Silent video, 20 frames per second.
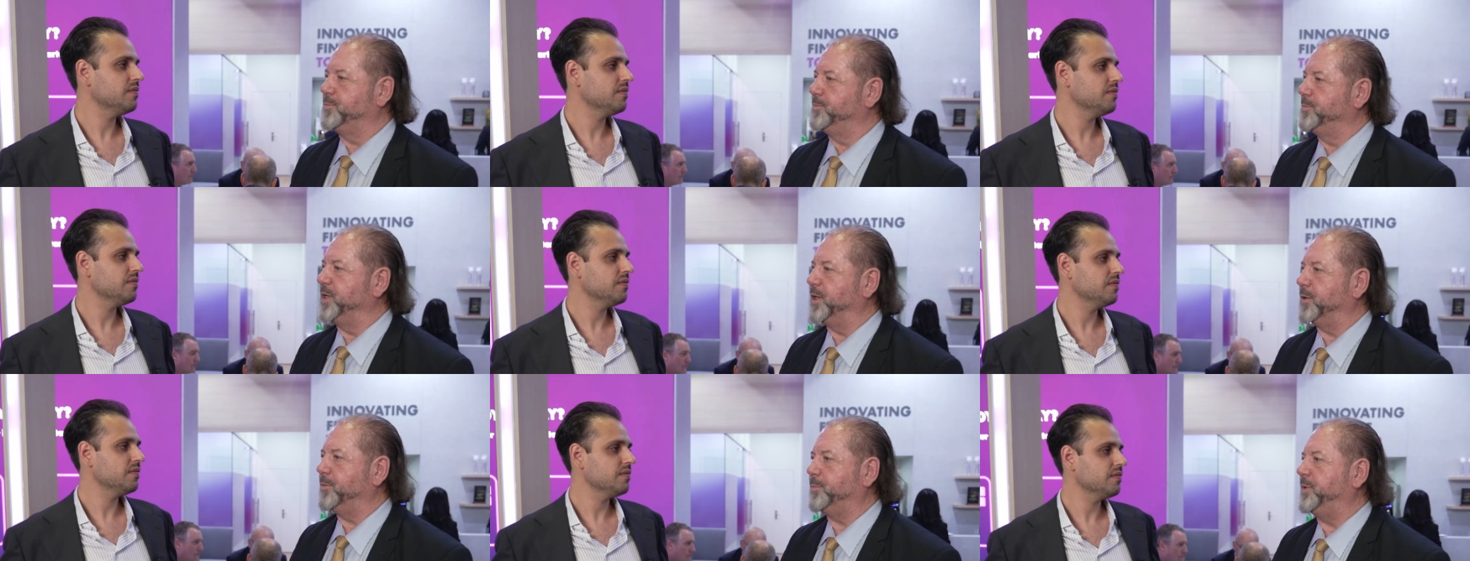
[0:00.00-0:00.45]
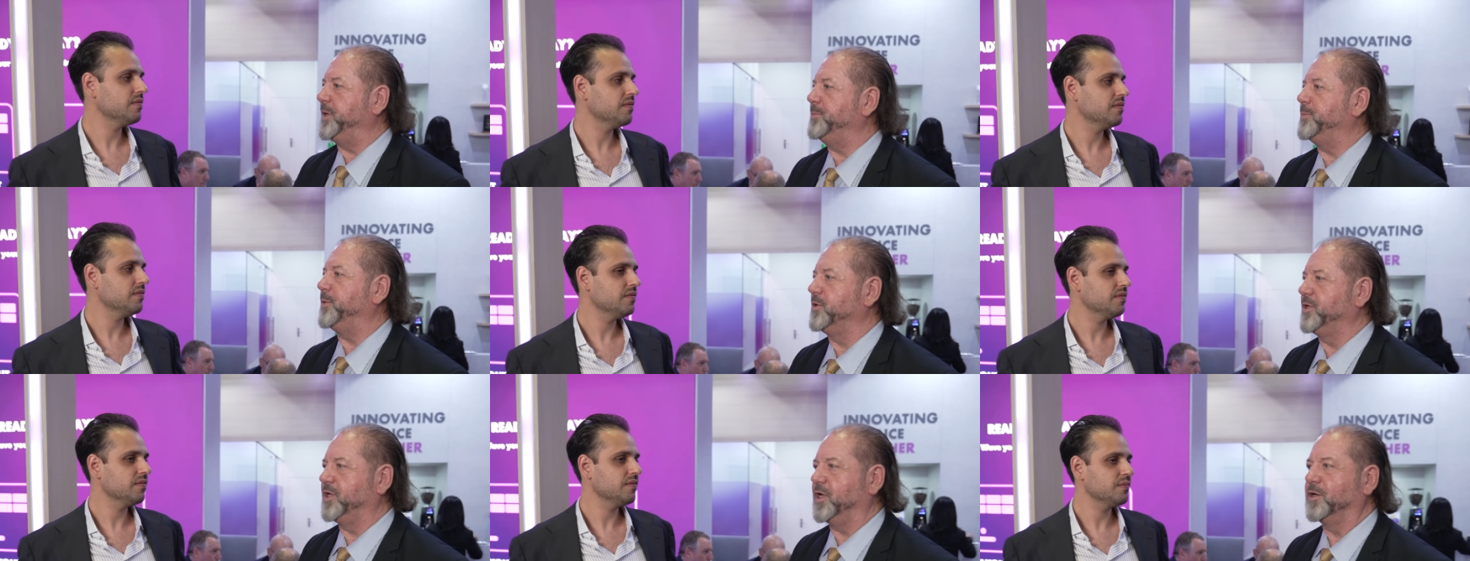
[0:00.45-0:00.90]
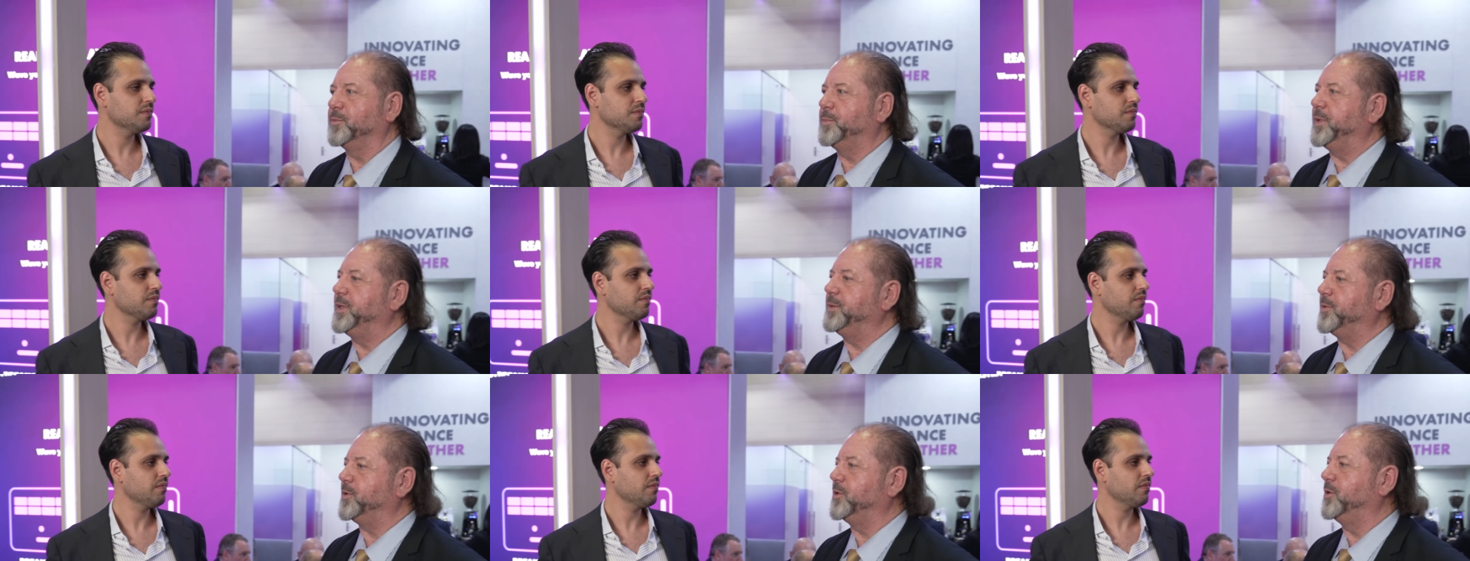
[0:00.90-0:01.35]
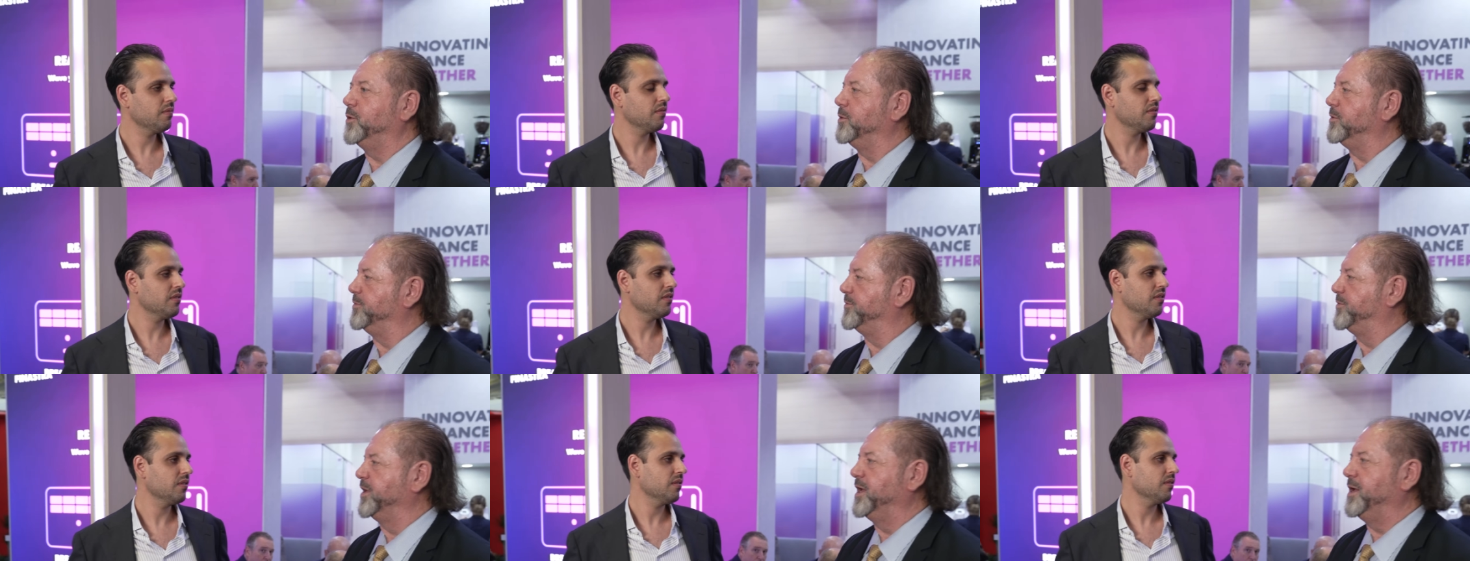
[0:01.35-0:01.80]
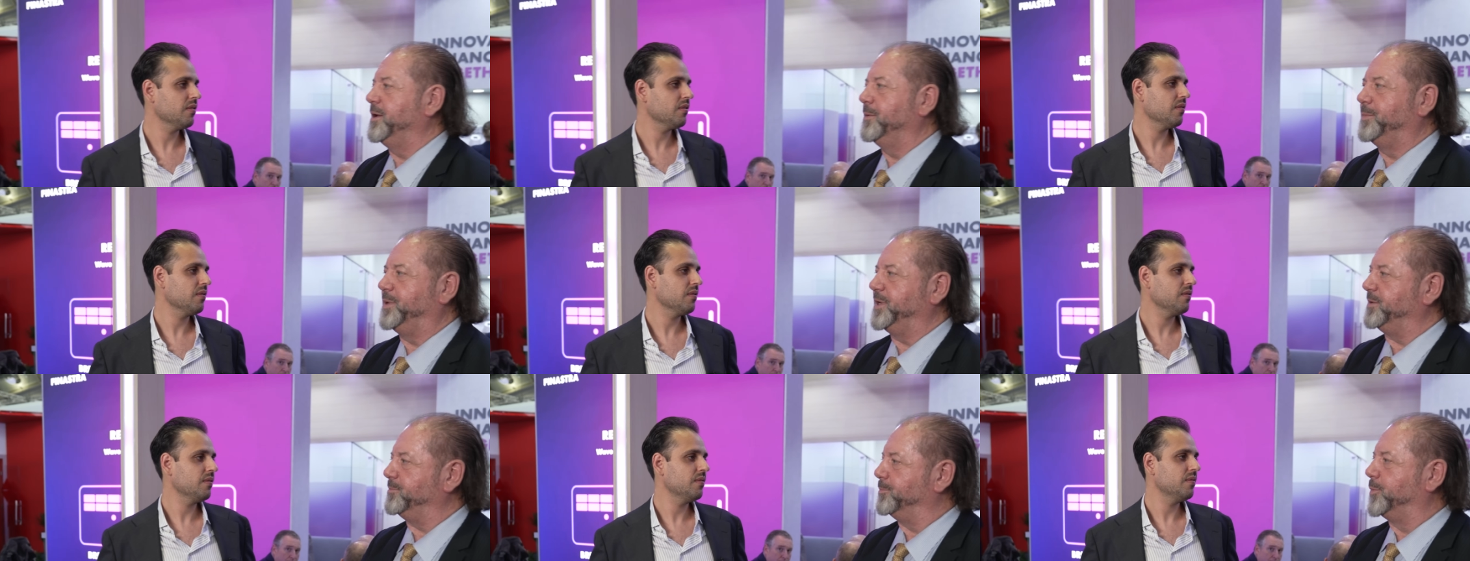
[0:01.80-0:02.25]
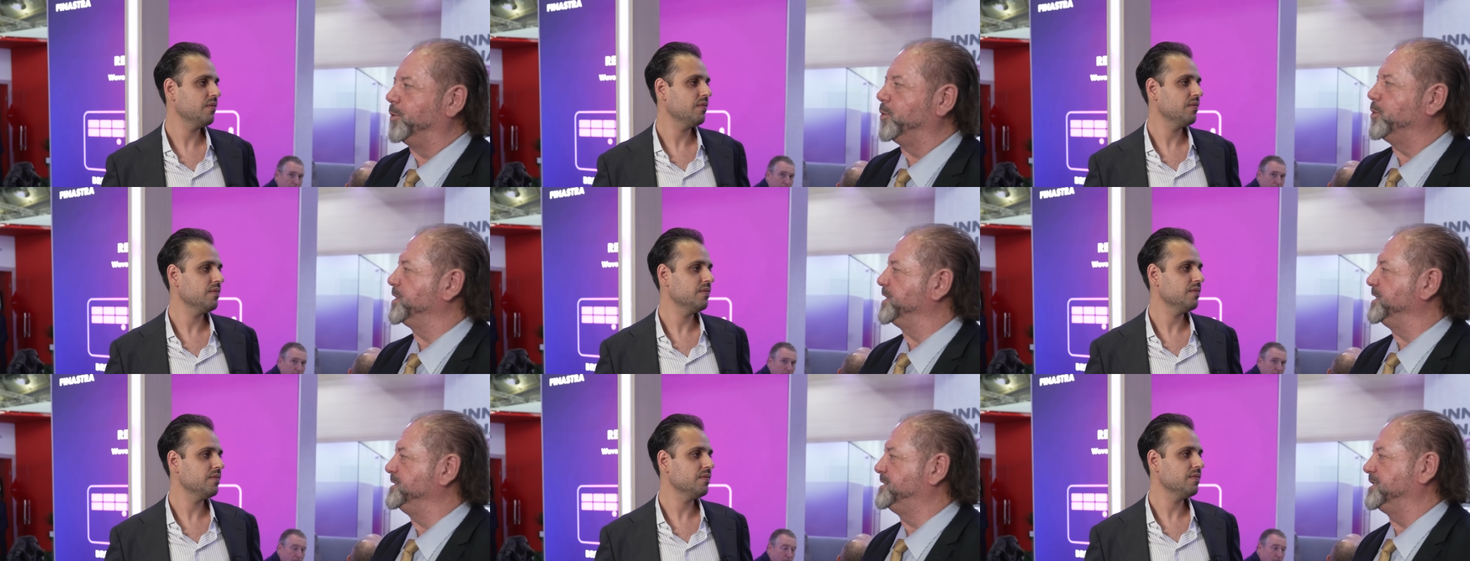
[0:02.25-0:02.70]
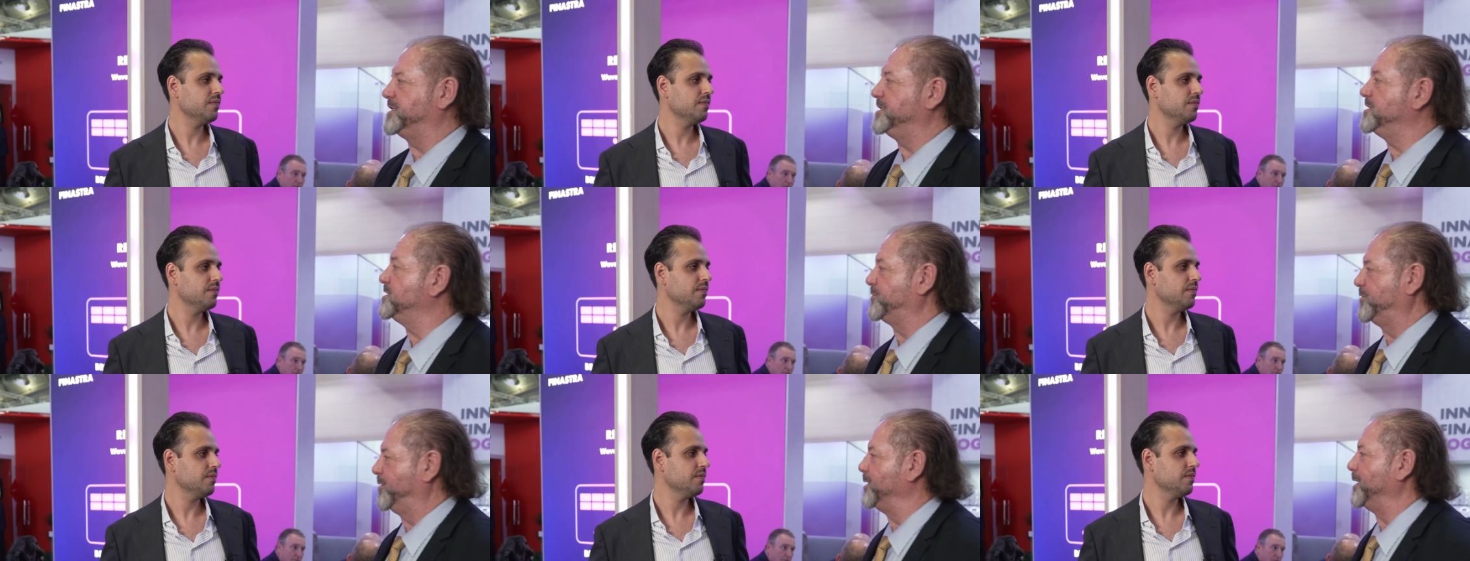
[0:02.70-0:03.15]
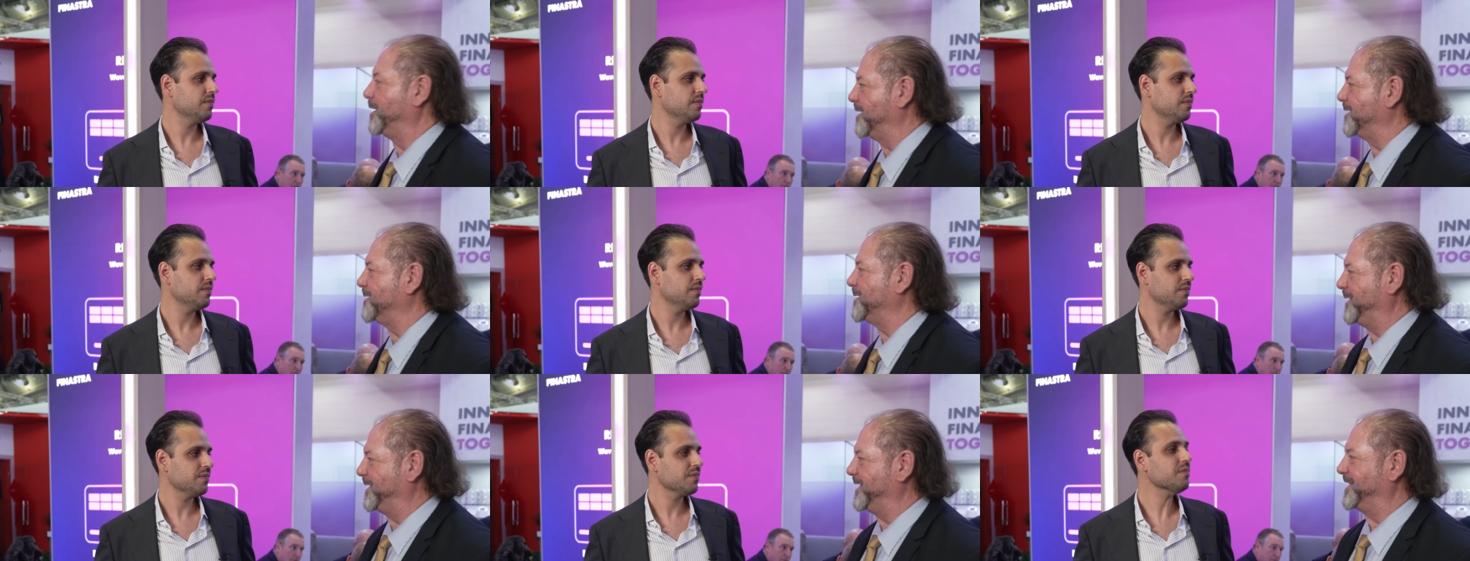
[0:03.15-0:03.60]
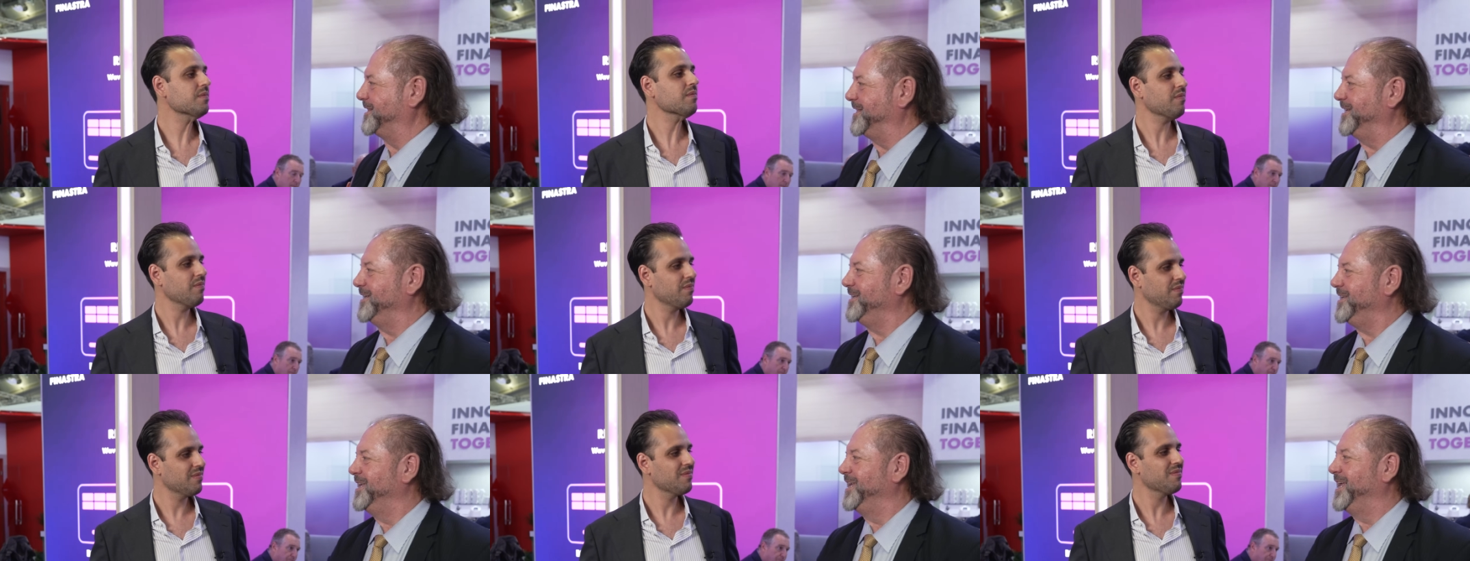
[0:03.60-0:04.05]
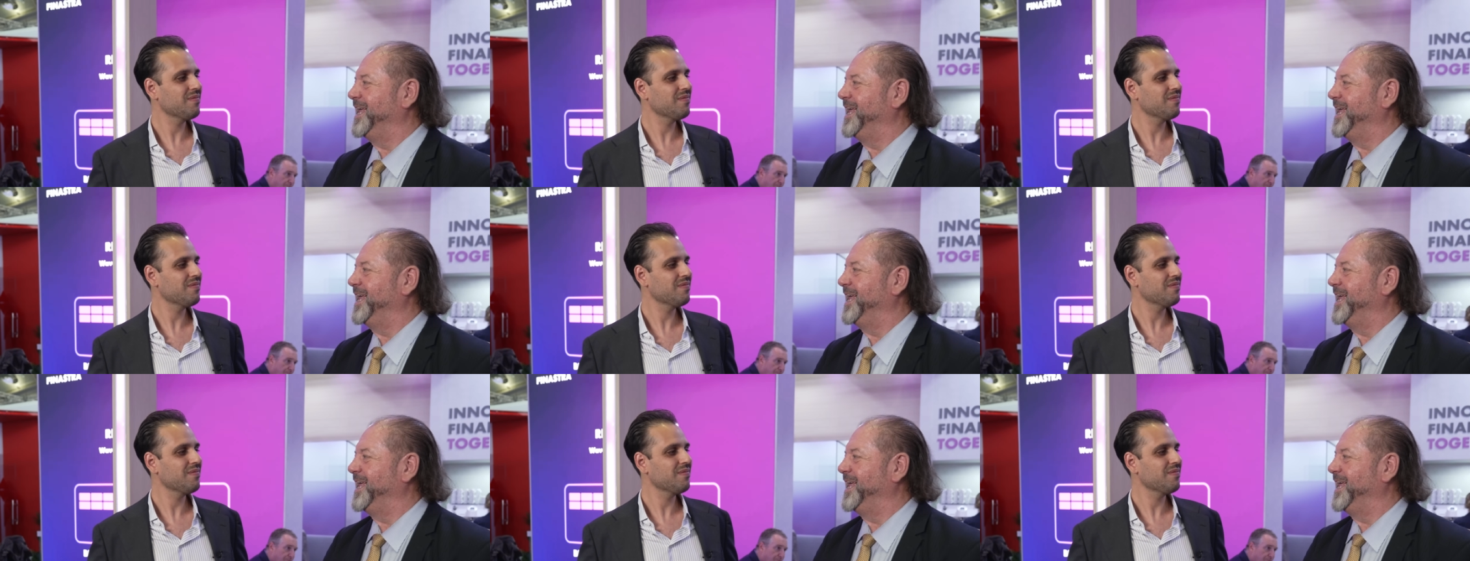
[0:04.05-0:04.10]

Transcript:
Speaker 1: You know, people, young people who've been born into this, very luckily, I think,